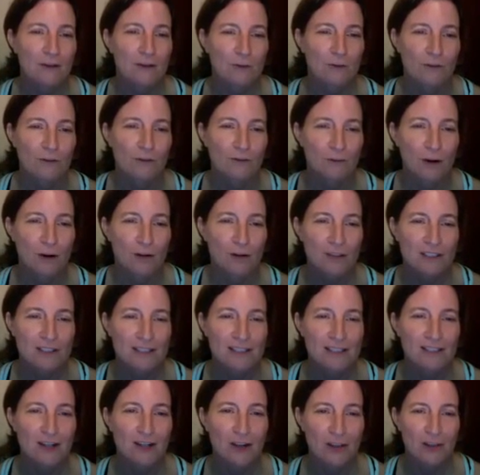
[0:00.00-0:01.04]
When
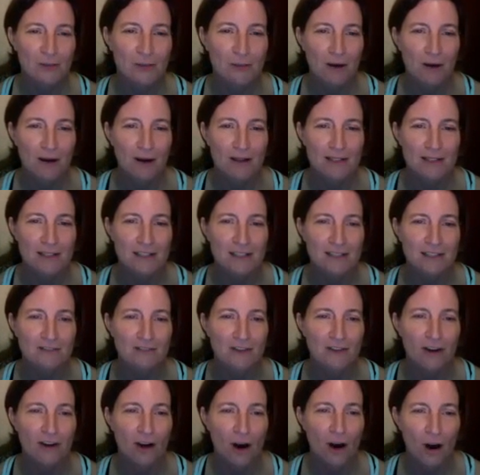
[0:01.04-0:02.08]
focusing on the positive,
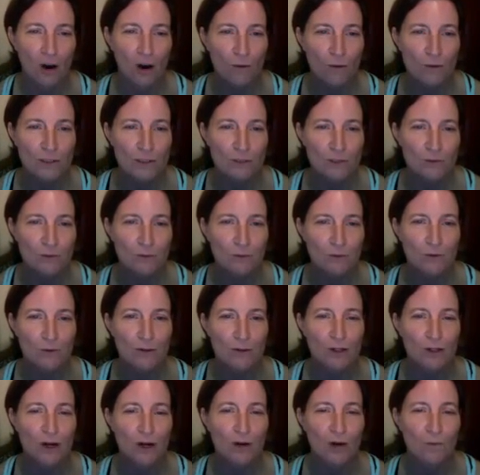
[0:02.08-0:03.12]
always
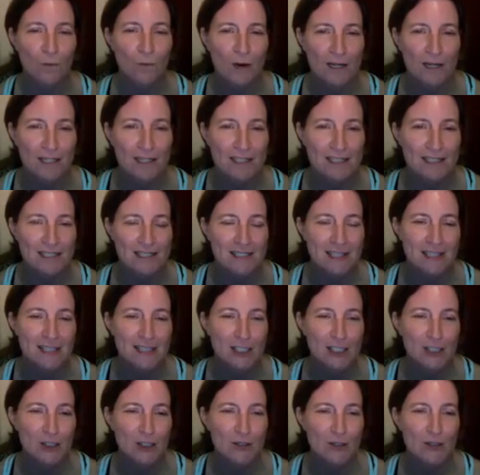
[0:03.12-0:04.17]
report on what it is that the
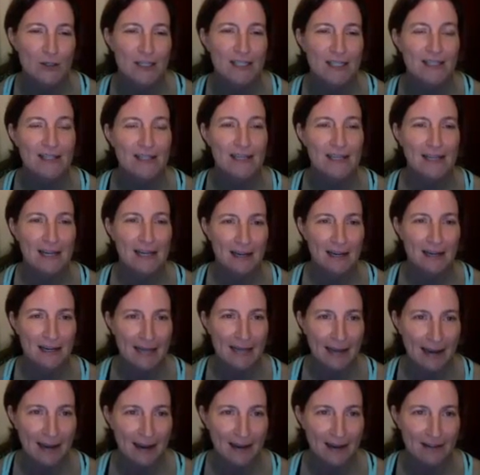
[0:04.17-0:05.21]
student
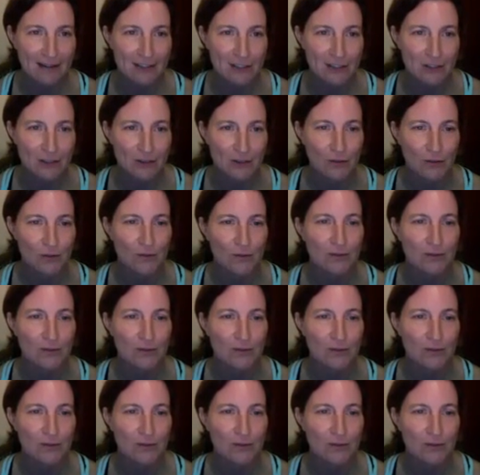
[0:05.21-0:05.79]
can do.